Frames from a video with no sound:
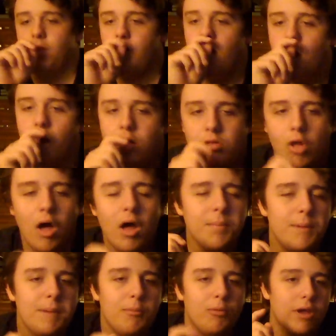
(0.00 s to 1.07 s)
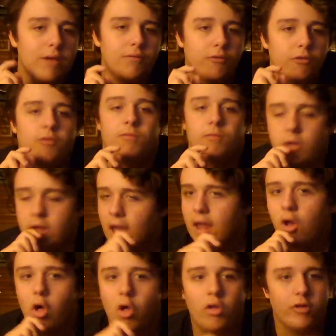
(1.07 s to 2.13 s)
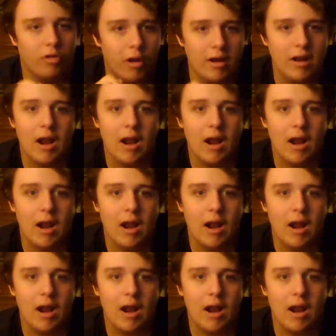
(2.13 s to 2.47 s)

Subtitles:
a lot of people give Ken Holland credit.